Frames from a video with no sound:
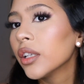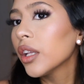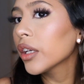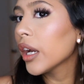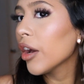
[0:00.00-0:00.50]

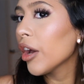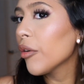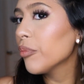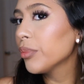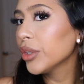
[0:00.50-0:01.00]
Look
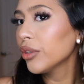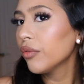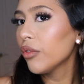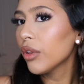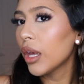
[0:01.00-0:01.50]
how
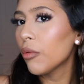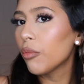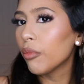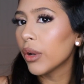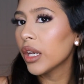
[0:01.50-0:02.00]
beautiful that
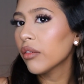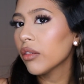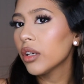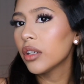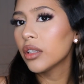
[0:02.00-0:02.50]
wave
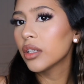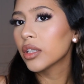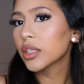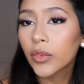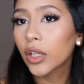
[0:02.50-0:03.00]

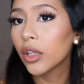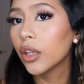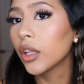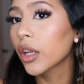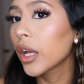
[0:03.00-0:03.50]
looks.
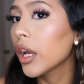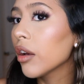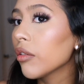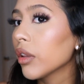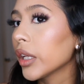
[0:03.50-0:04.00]
Look
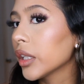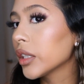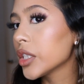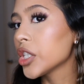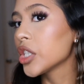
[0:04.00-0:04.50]
how like
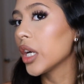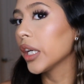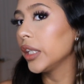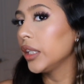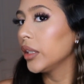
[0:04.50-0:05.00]

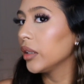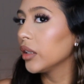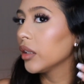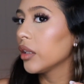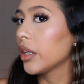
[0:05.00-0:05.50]
shiny
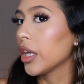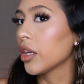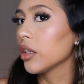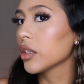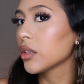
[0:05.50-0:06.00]
the
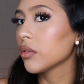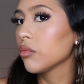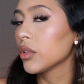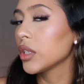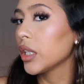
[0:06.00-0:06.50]
hair looks
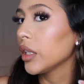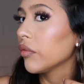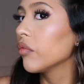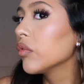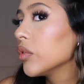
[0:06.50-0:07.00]
once I
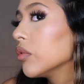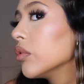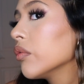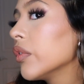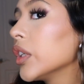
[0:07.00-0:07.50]

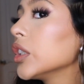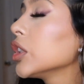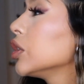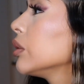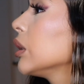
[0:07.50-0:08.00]

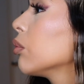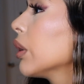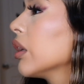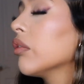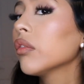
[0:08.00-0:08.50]
finish doing the
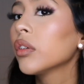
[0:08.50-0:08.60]
wave.